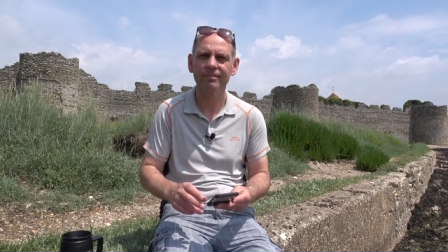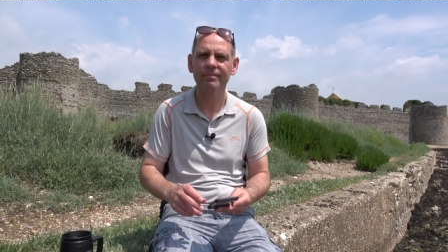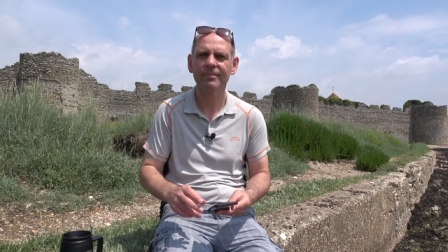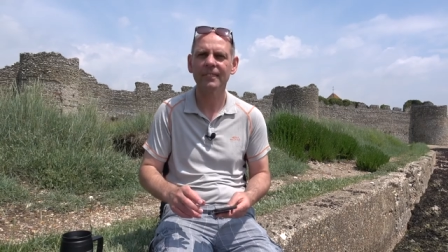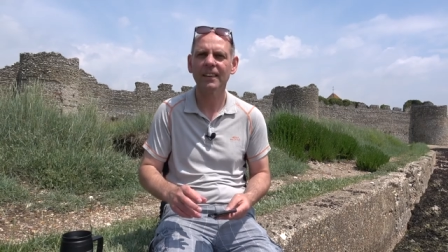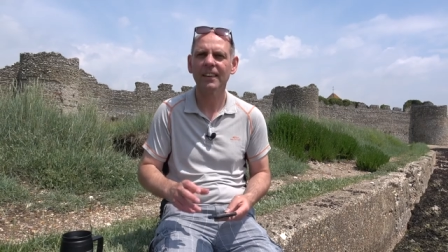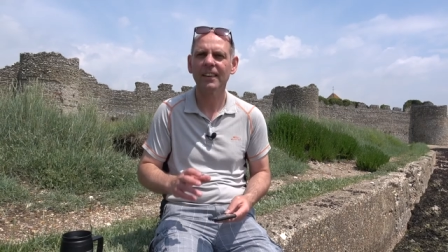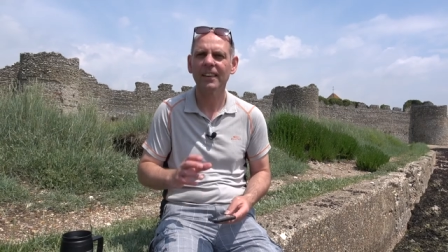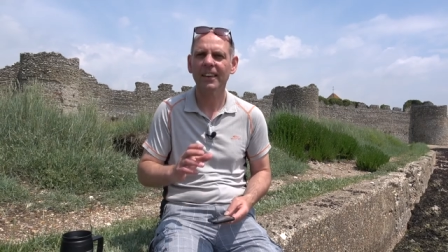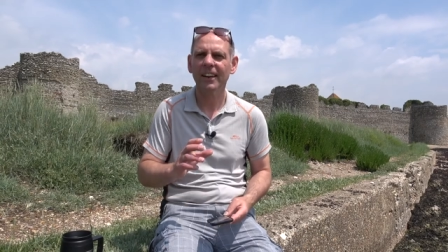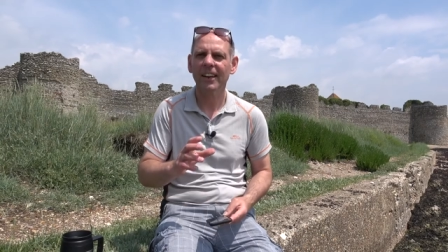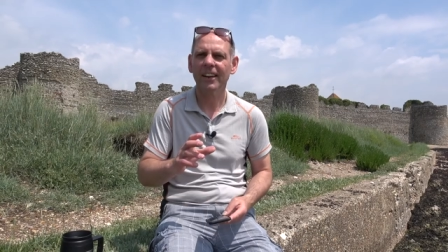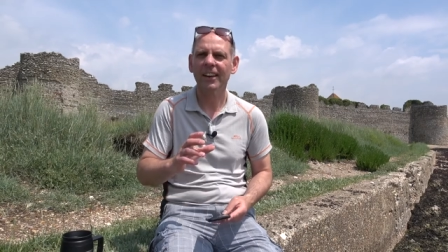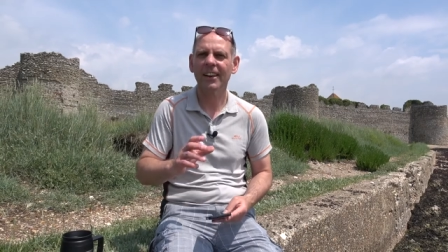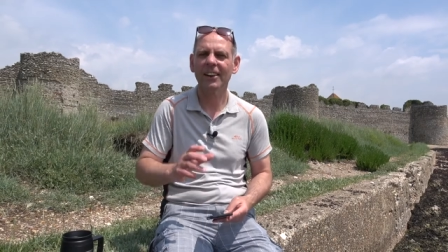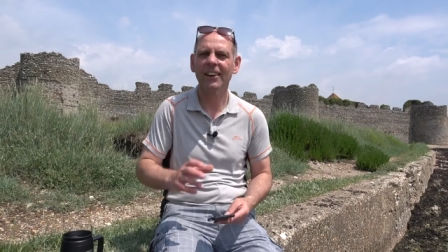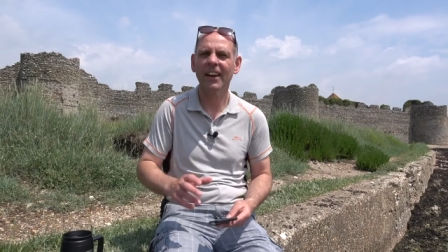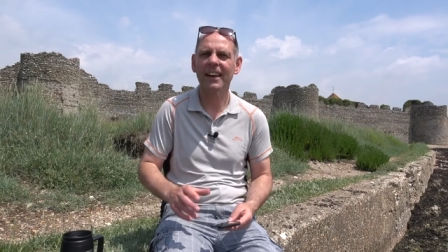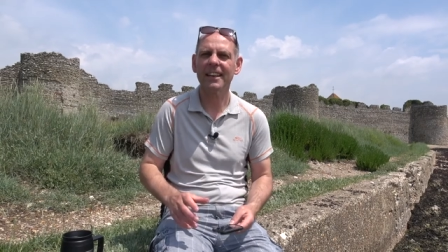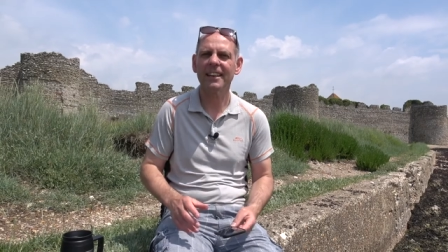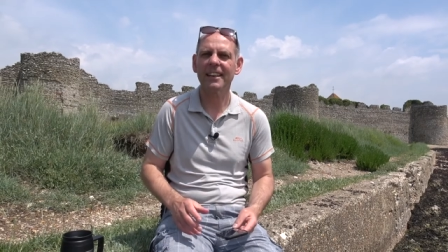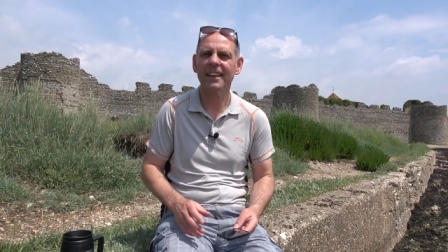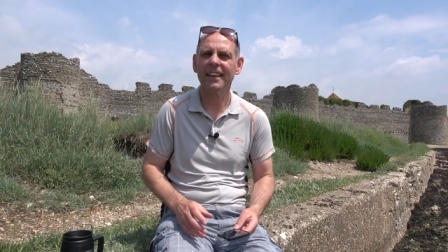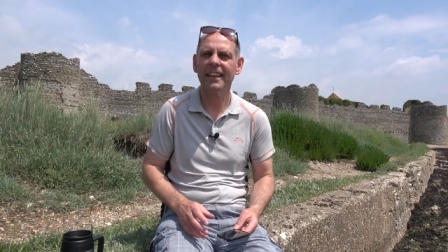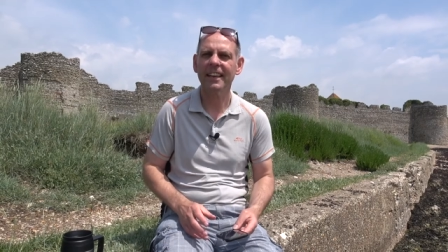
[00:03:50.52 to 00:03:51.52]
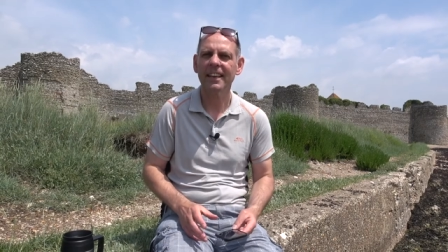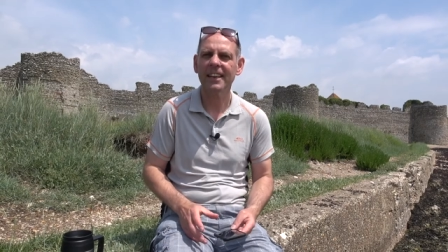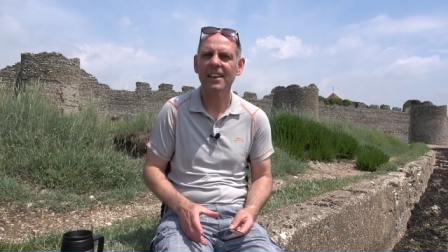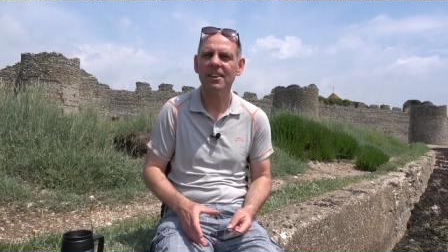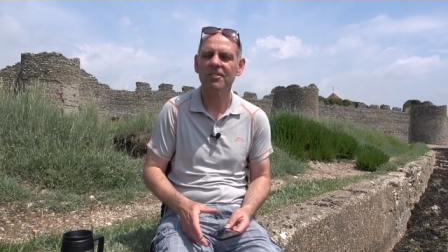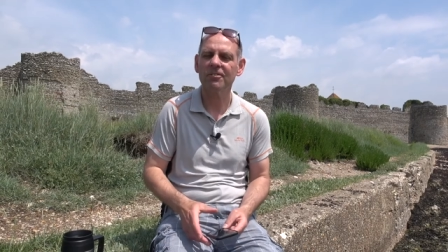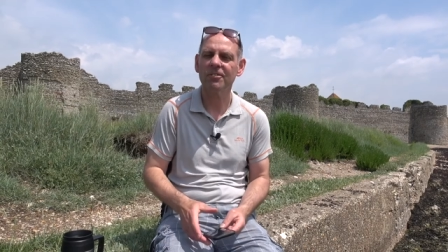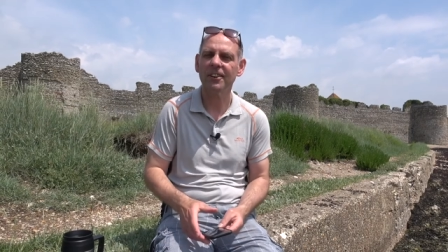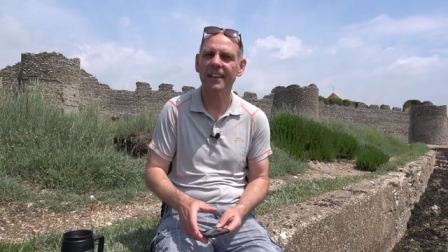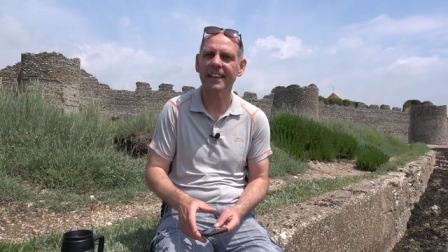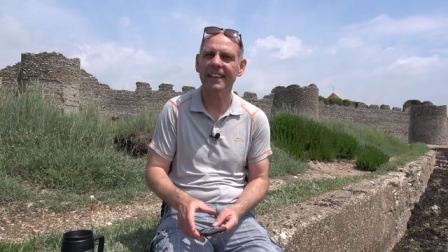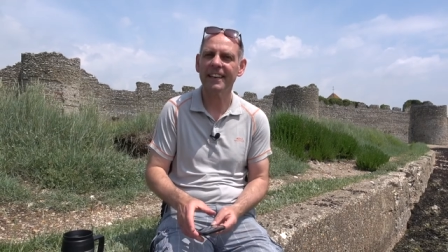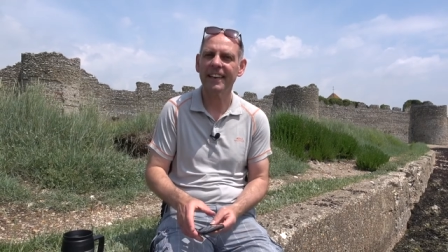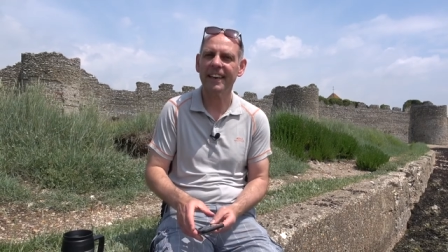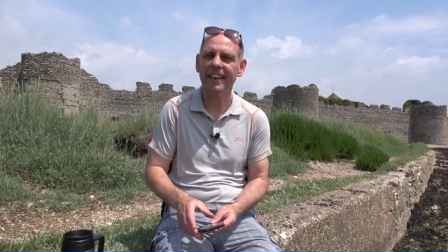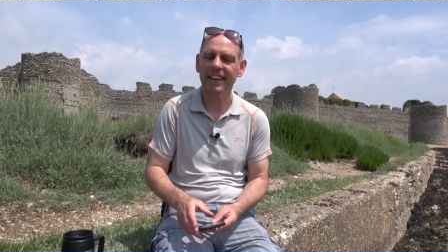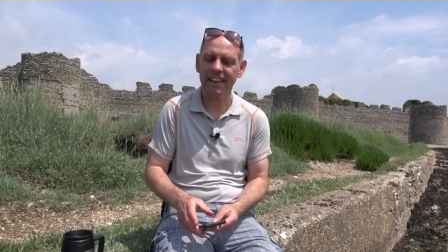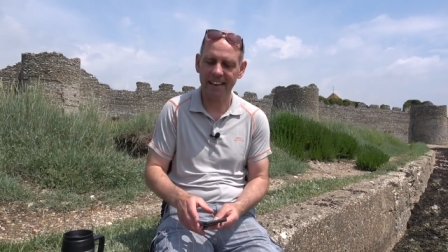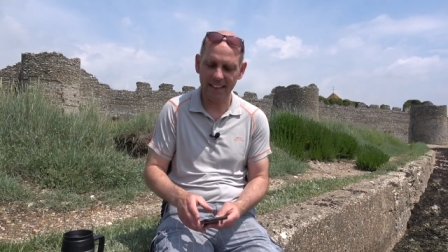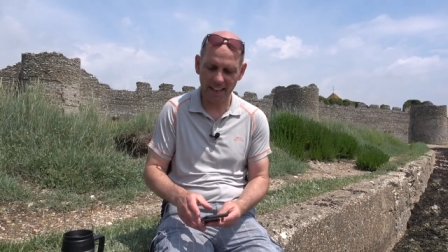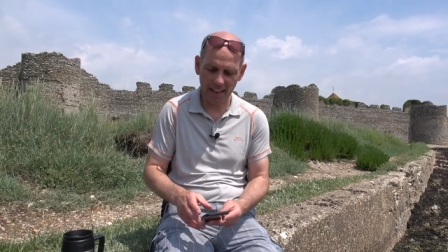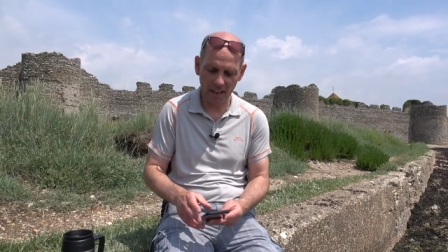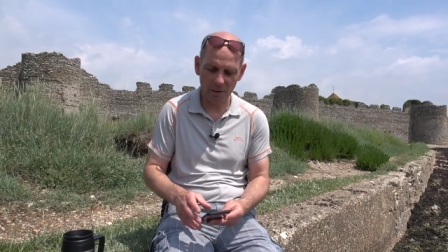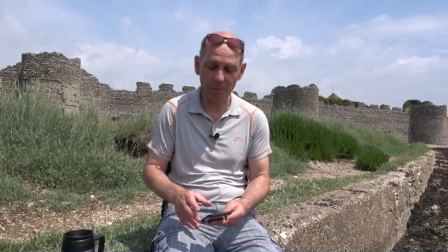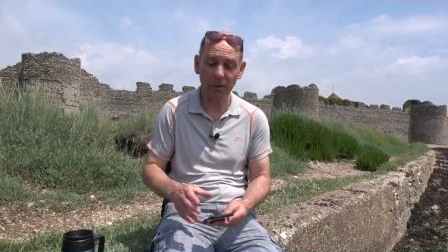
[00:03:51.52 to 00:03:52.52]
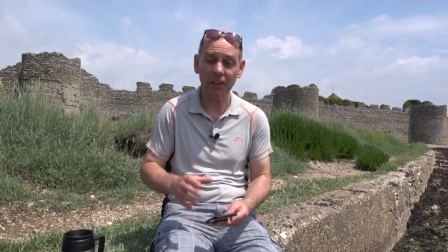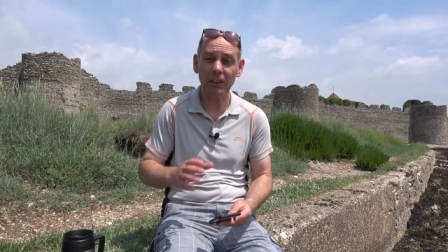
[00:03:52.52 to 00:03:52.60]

I'm going to end a reading there,